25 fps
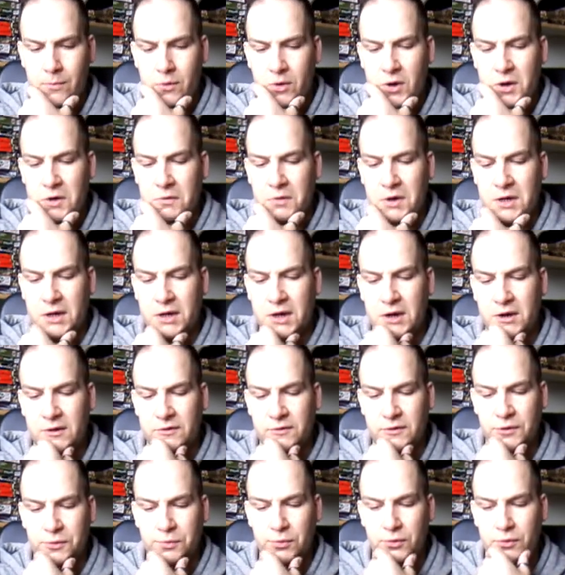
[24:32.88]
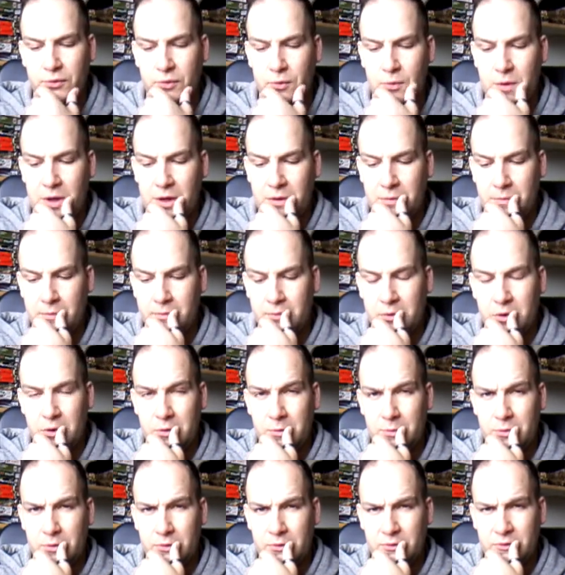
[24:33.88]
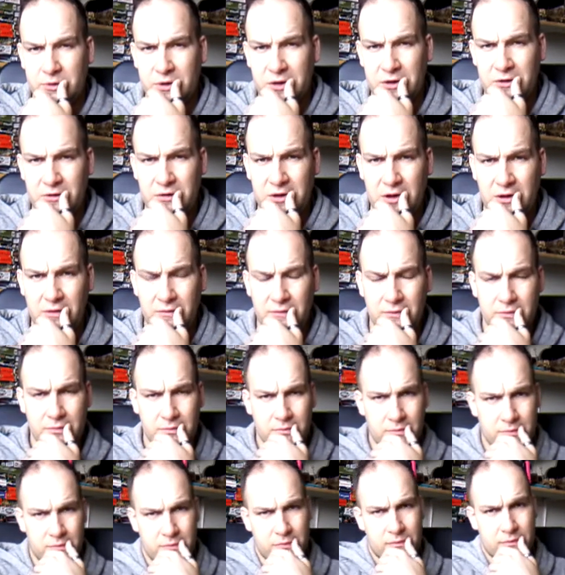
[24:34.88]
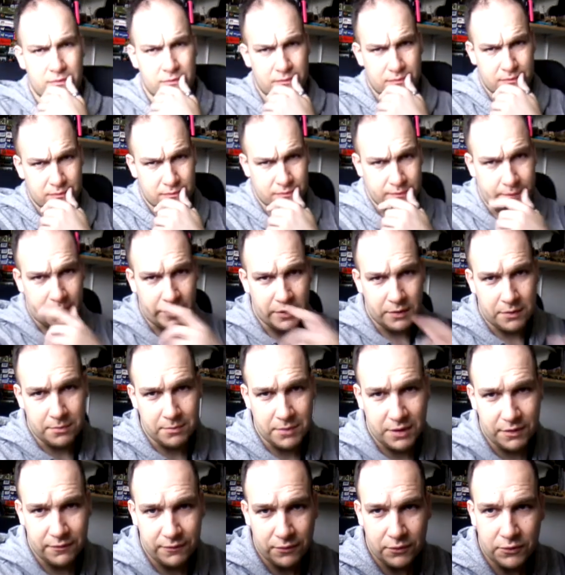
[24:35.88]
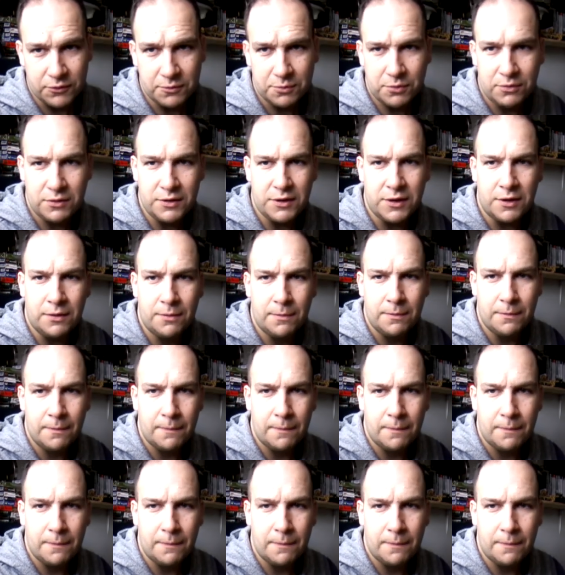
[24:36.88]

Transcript: But anyway guys, hope you're all well, hope you all stay safe. May the force be with you.